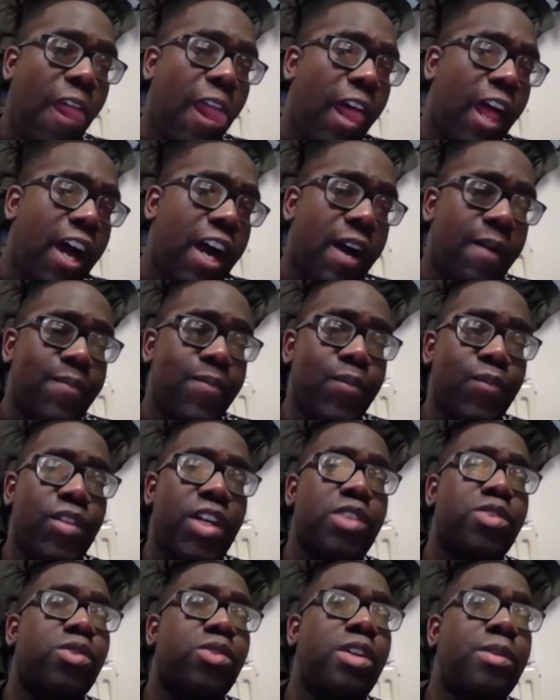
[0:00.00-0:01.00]

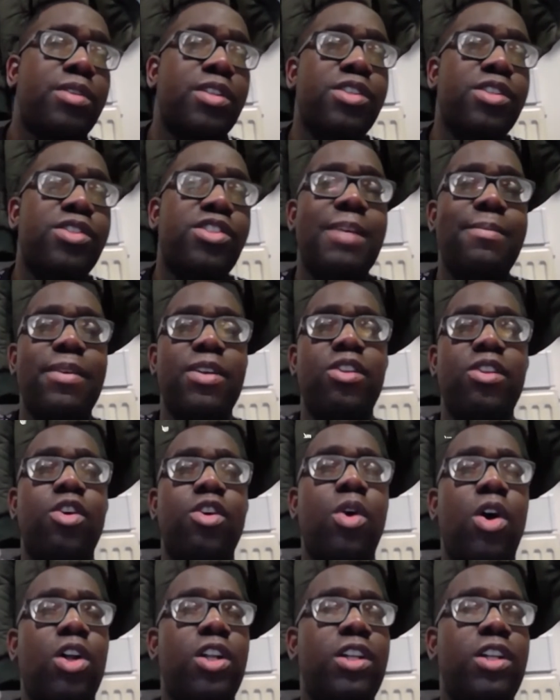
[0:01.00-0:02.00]
that's all I'm going to say about the
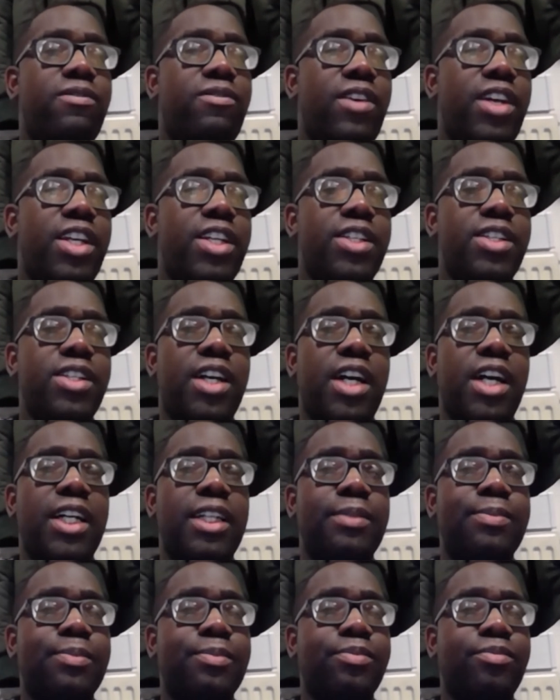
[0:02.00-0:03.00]
whole Ollie thing.
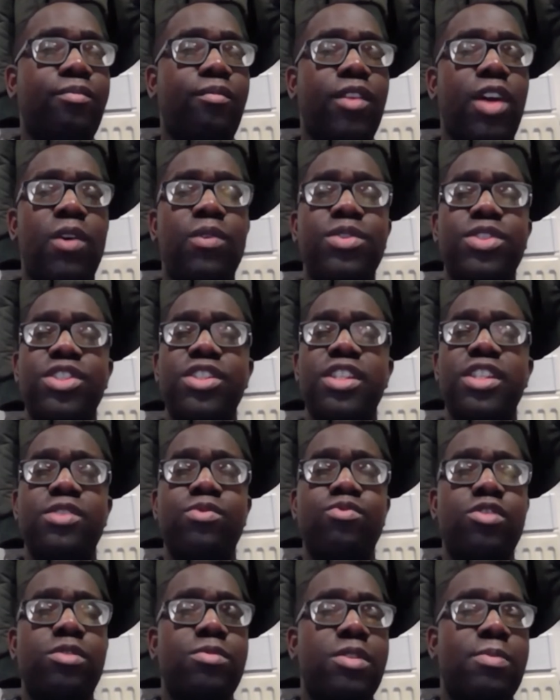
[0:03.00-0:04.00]
Obviously,
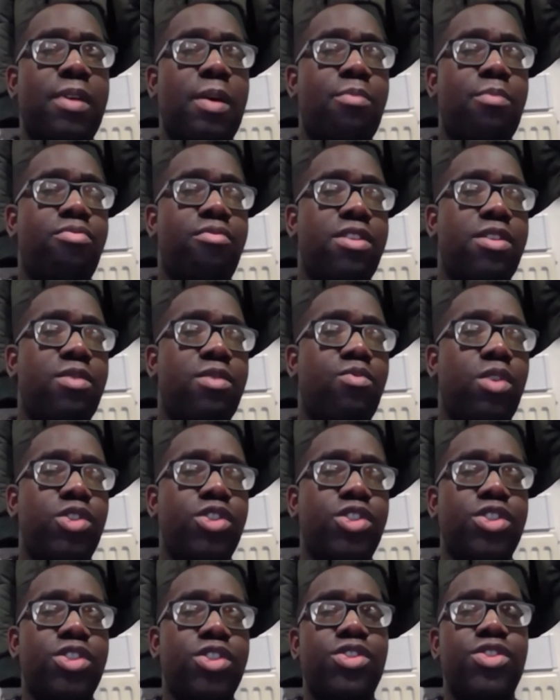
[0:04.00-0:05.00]
there's rumours about Brendan
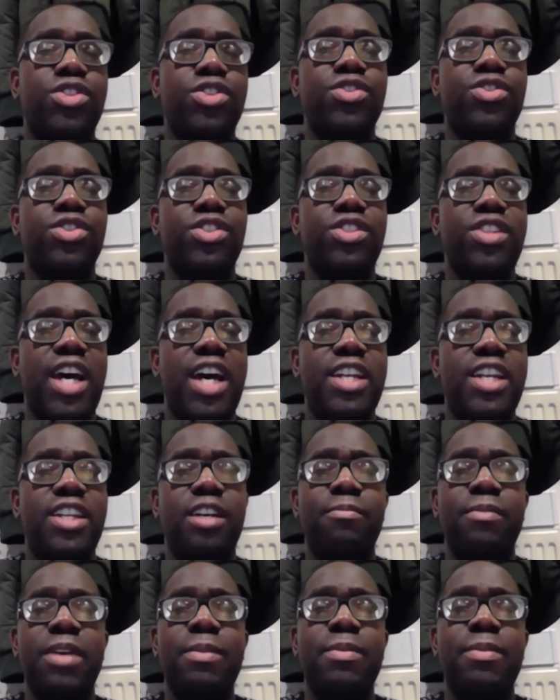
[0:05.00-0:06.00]
Rodgers and Zidane, and
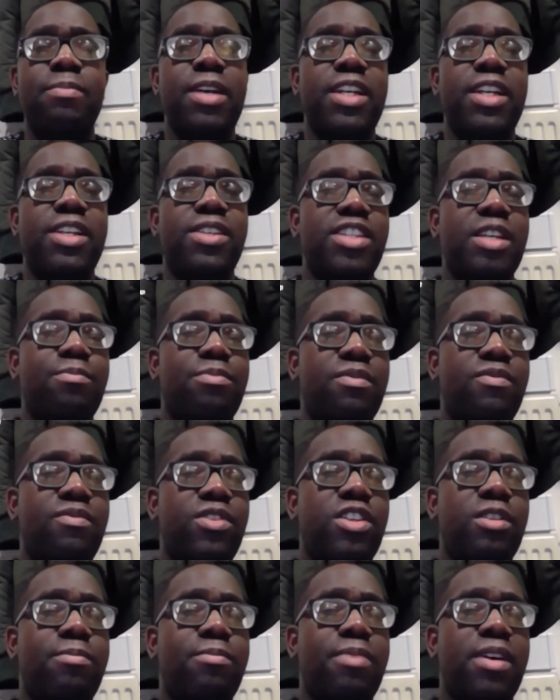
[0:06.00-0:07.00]
I'll maybe make a separate
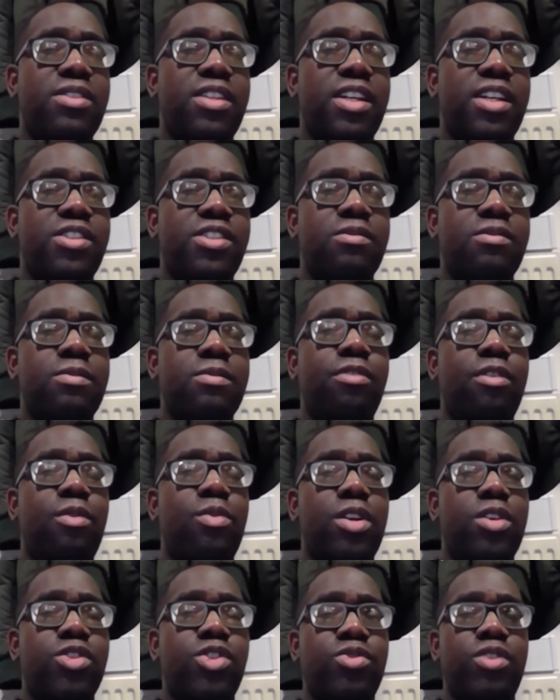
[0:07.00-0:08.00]
video about that some point
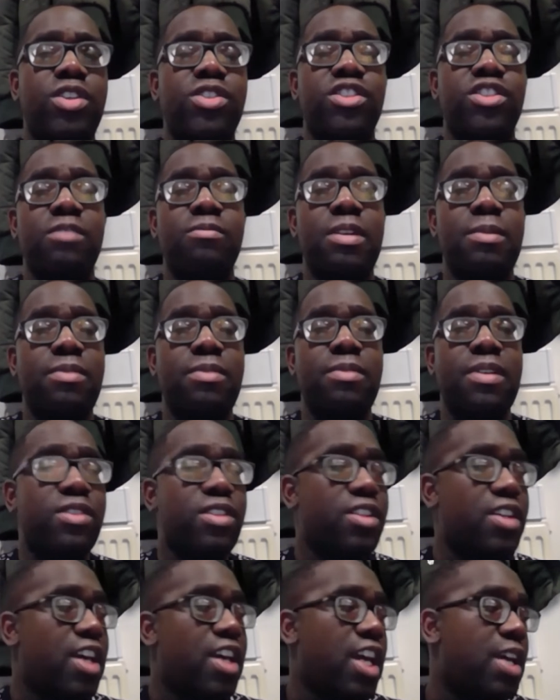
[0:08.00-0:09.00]
when I address that, maybe after
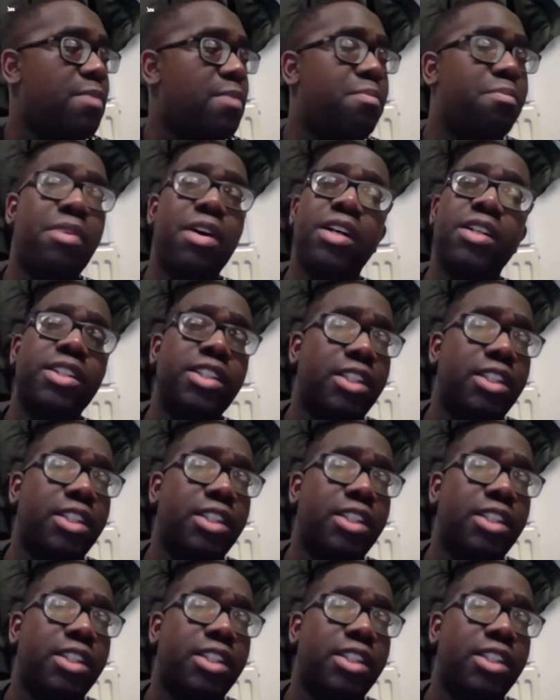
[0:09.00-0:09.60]
the game. But